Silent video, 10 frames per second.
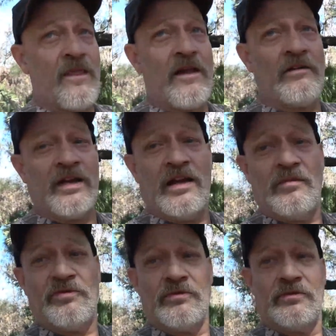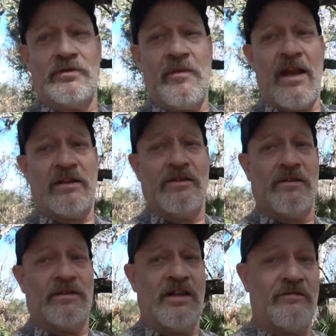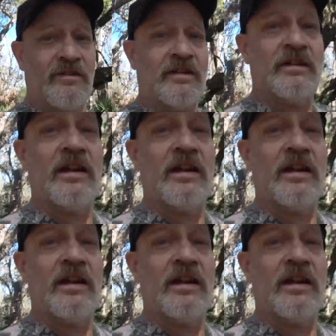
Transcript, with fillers: out camping or in your backyard, you have a